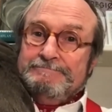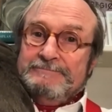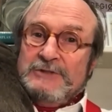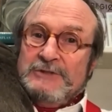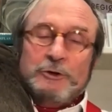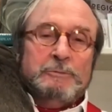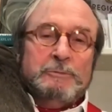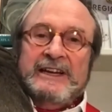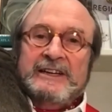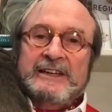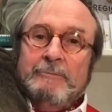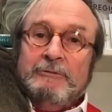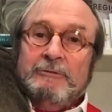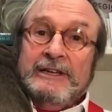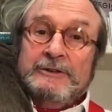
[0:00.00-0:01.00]
You couldn't make it
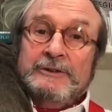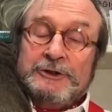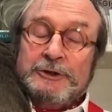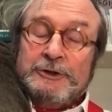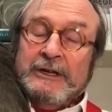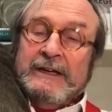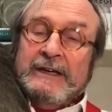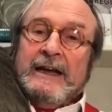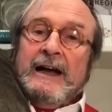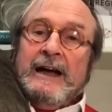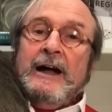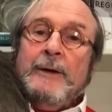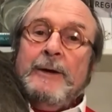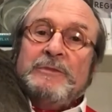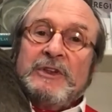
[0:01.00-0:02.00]
up really, could you?
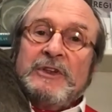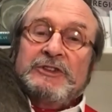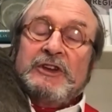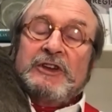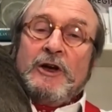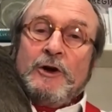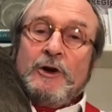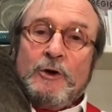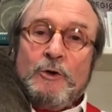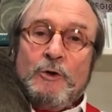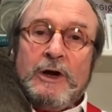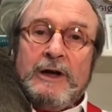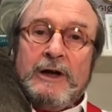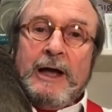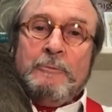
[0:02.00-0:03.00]
Um, so,
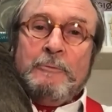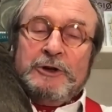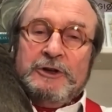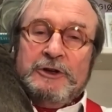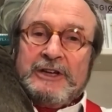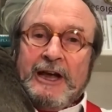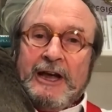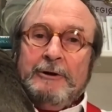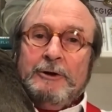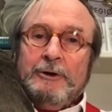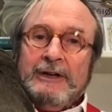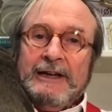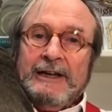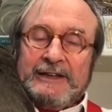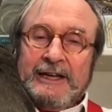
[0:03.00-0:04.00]
uh, and we can carry on
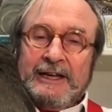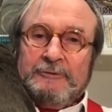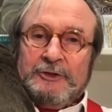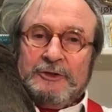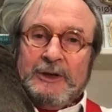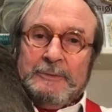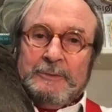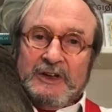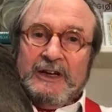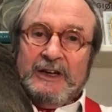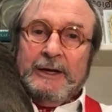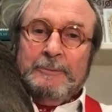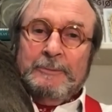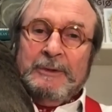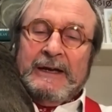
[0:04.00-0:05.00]
like that for some
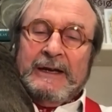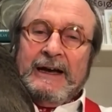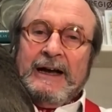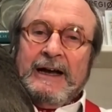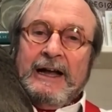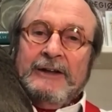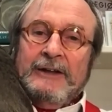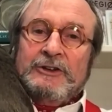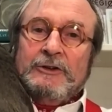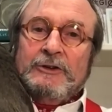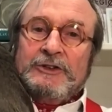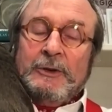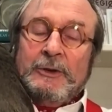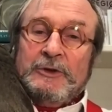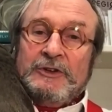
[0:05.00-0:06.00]
time uh, until
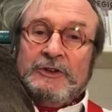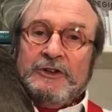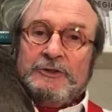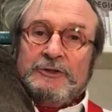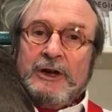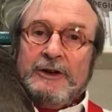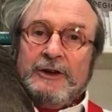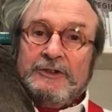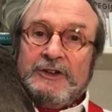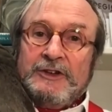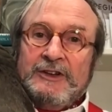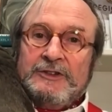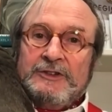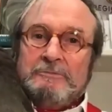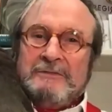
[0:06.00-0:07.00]
someone turns around and
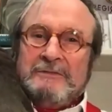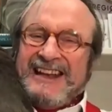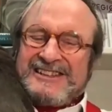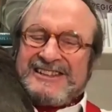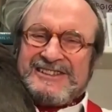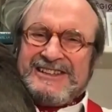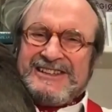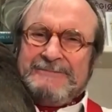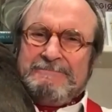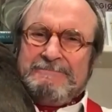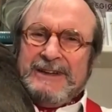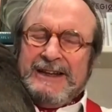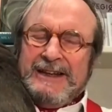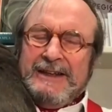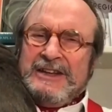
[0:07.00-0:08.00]
says, actually,
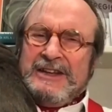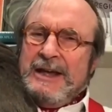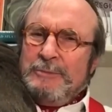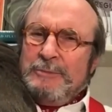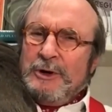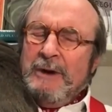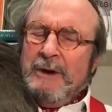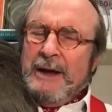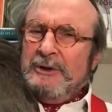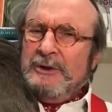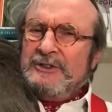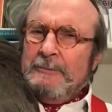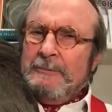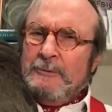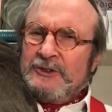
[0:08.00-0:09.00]
the emperor might be
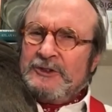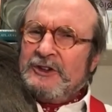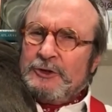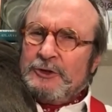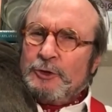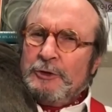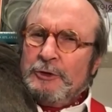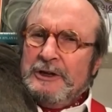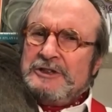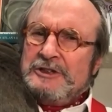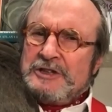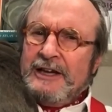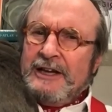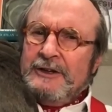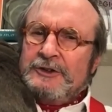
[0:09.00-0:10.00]
somewhat sartorially
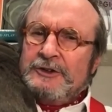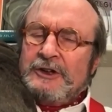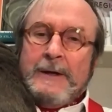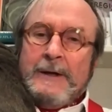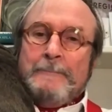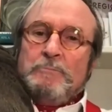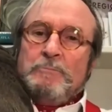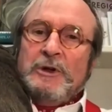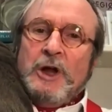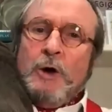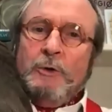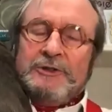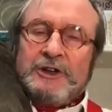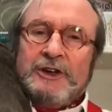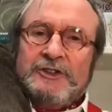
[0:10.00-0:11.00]
challenged, but no
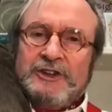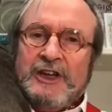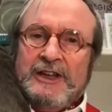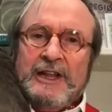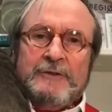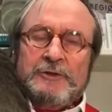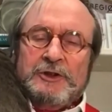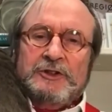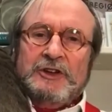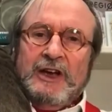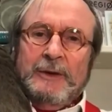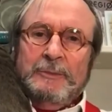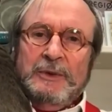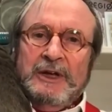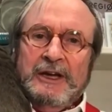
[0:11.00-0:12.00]
one's going to say that for the
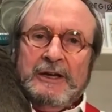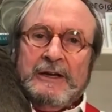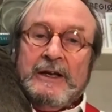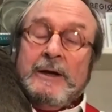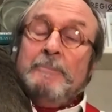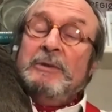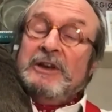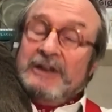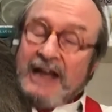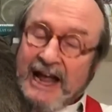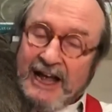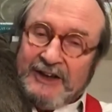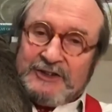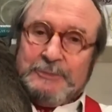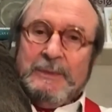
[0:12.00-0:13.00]
time being. But it
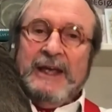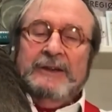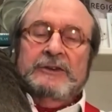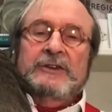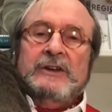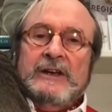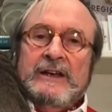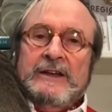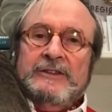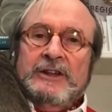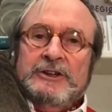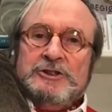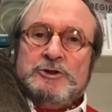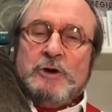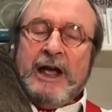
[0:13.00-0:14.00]
has meant
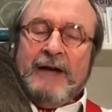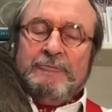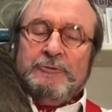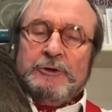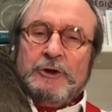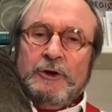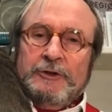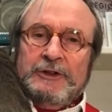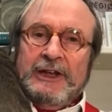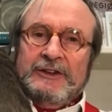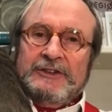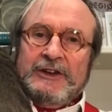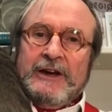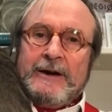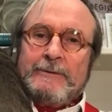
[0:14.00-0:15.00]
that you haven't got
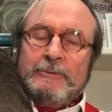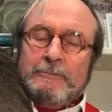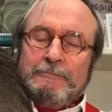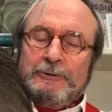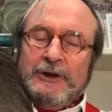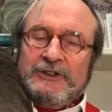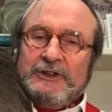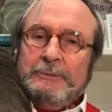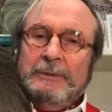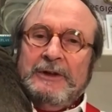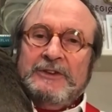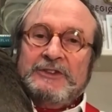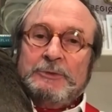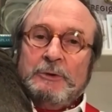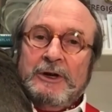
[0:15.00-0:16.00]
that terrible
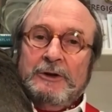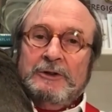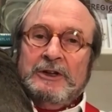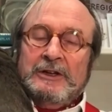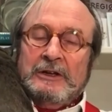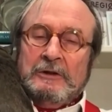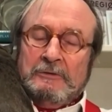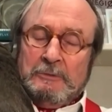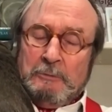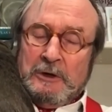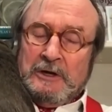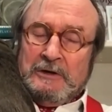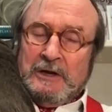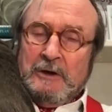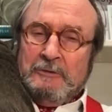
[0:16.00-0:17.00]
precipice where you think
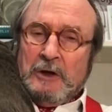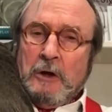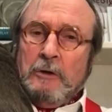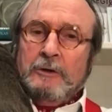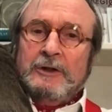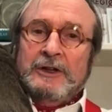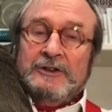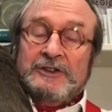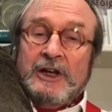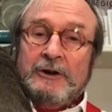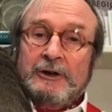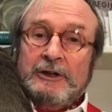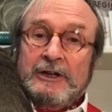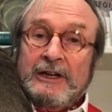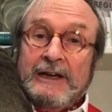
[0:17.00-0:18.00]
we you know the whole thing's now
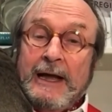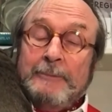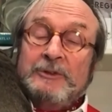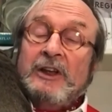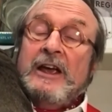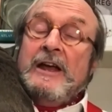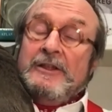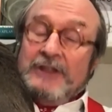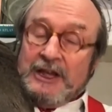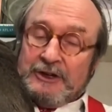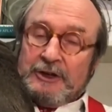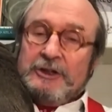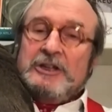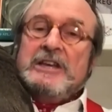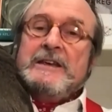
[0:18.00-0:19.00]
going to collapse. They
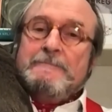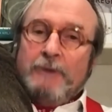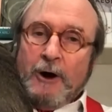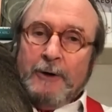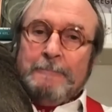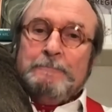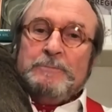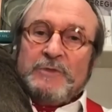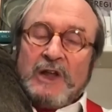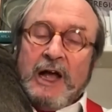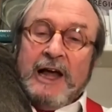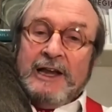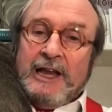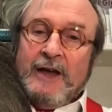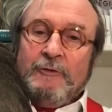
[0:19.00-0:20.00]
can keep on
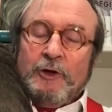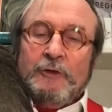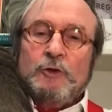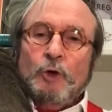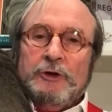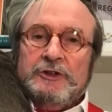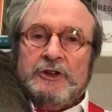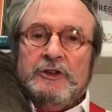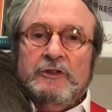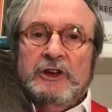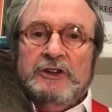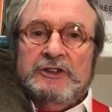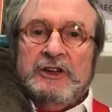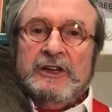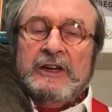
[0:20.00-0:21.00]
a level of quantitative
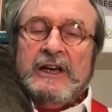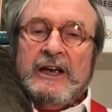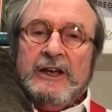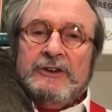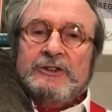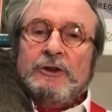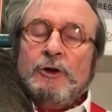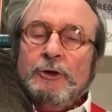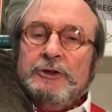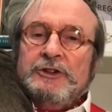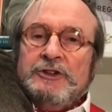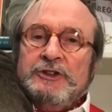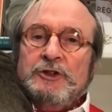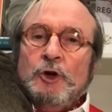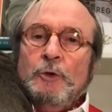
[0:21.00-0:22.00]
easing so long as
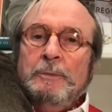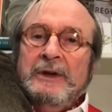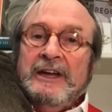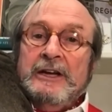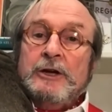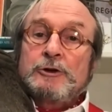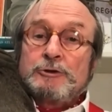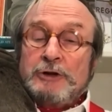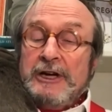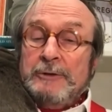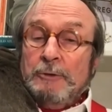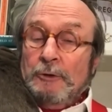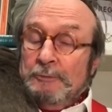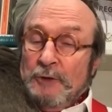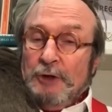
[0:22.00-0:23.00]
it's still being
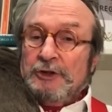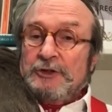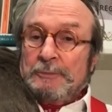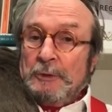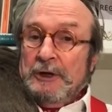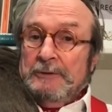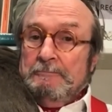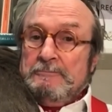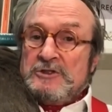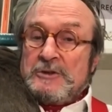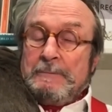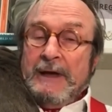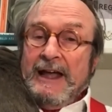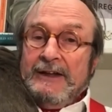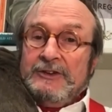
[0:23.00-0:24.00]
credible. Not just Britain,
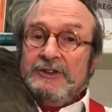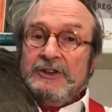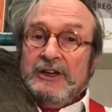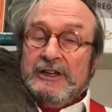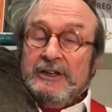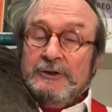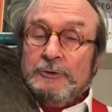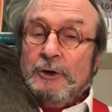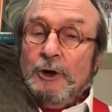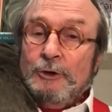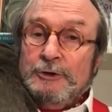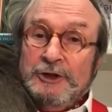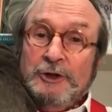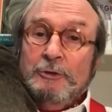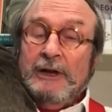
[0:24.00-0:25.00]
Japan's taken it to a
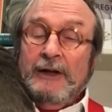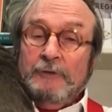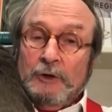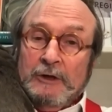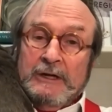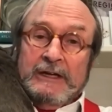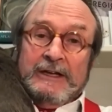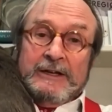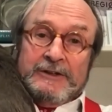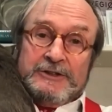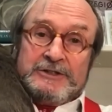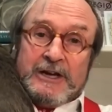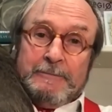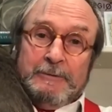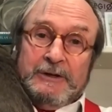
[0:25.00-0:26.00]
whole new level.
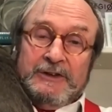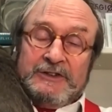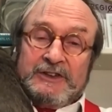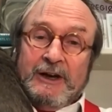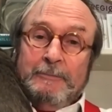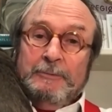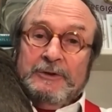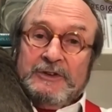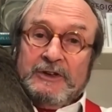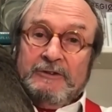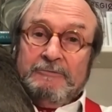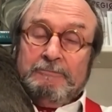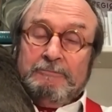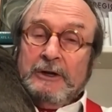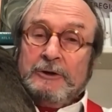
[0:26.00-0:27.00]
The Japanese government and
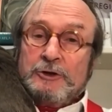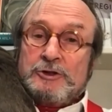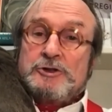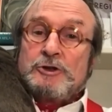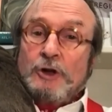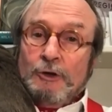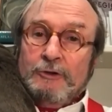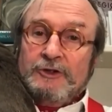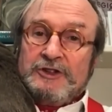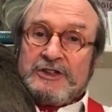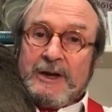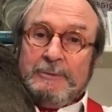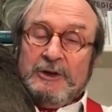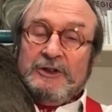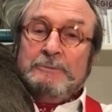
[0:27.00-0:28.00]
uh, uh, controls the
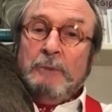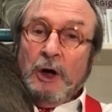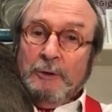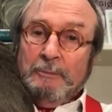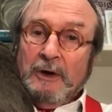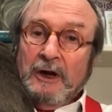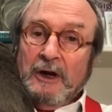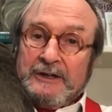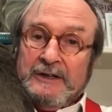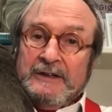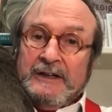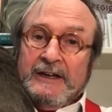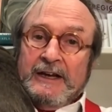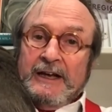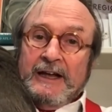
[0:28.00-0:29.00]
Japanese bond market,
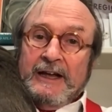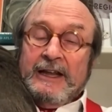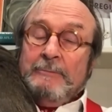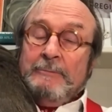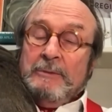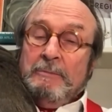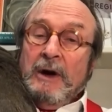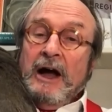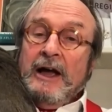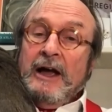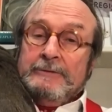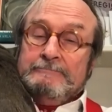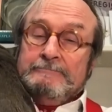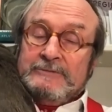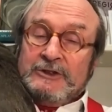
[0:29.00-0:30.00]
and they've been
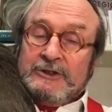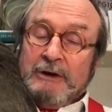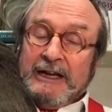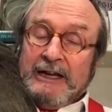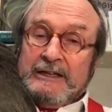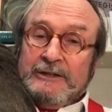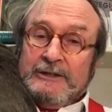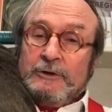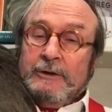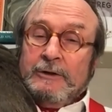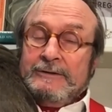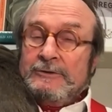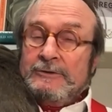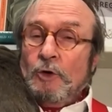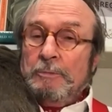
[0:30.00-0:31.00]
buying directly
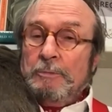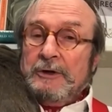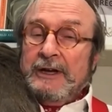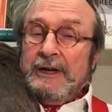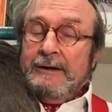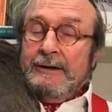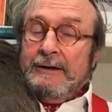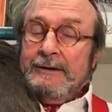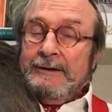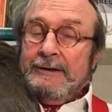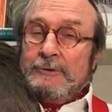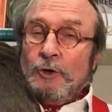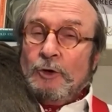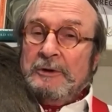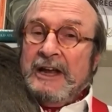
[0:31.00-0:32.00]
um, corporate, uh, uh,
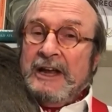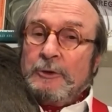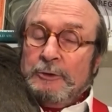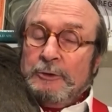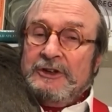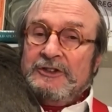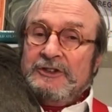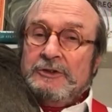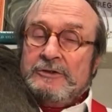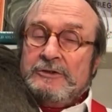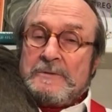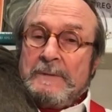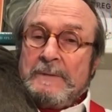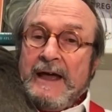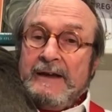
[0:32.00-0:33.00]
corporate equities in
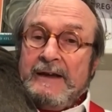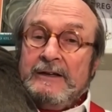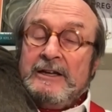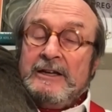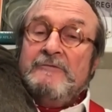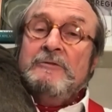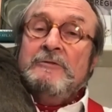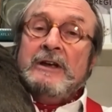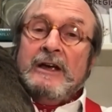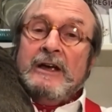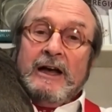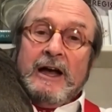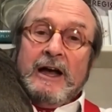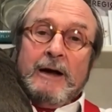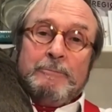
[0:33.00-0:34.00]
Japan and even
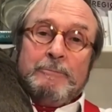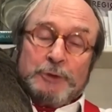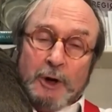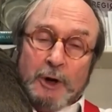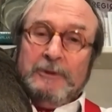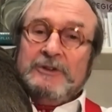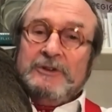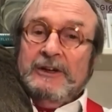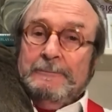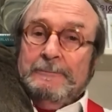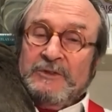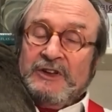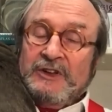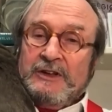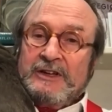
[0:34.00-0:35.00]
uh, property.
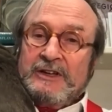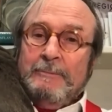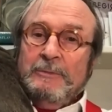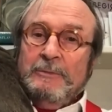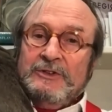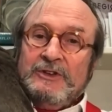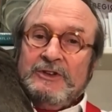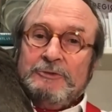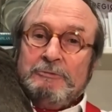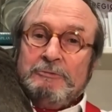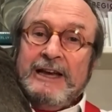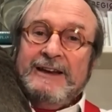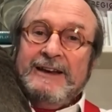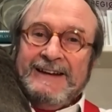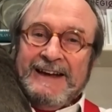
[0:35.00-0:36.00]
So the government has
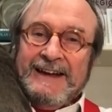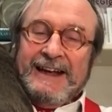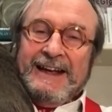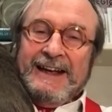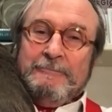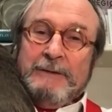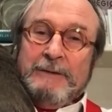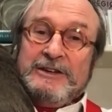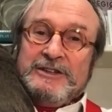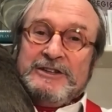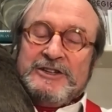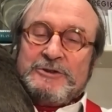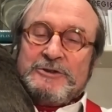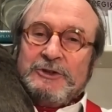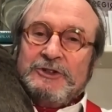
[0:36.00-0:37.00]
really made it
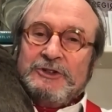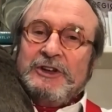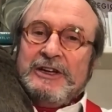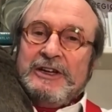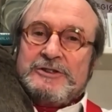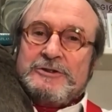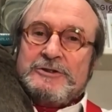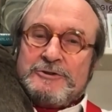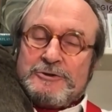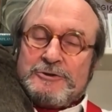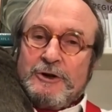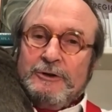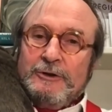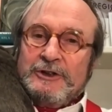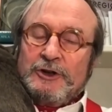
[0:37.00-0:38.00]
into a
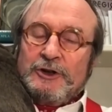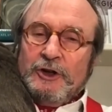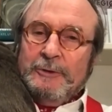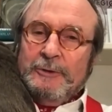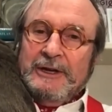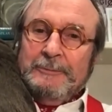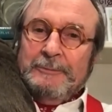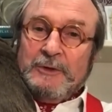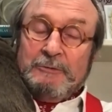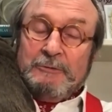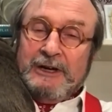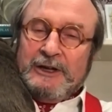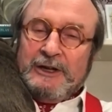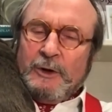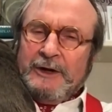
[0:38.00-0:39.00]
state-controlled economy.
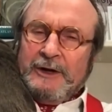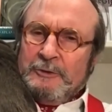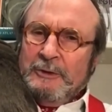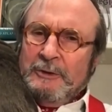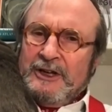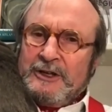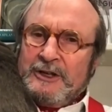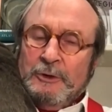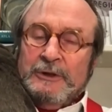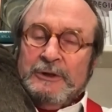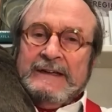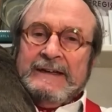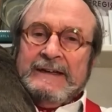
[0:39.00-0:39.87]
Really quite remarkable.